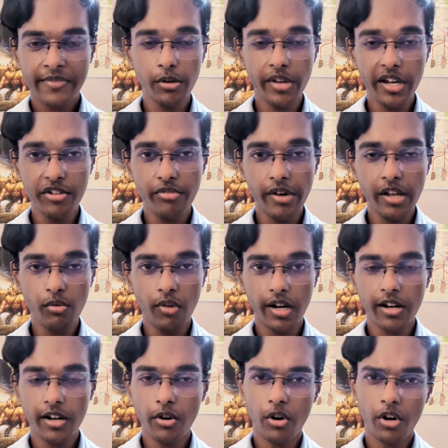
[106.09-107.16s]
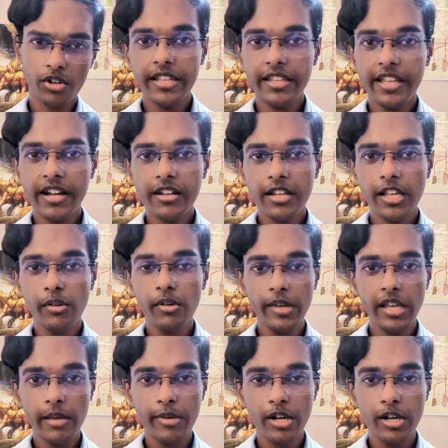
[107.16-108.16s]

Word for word: You can drink water, and by that you will be